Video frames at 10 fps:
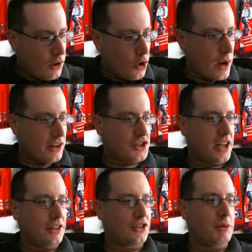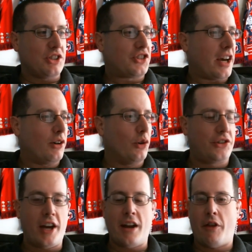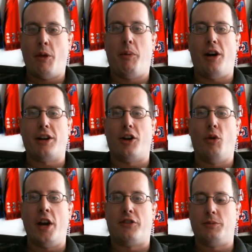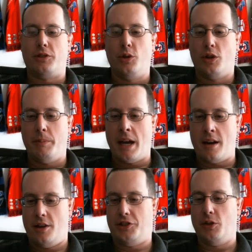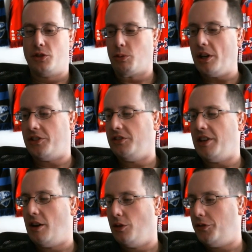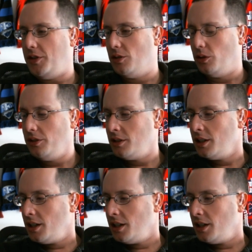who had a chance to beat San Jose, and then the ball got away from Kekuta Mana as he was racing down the field.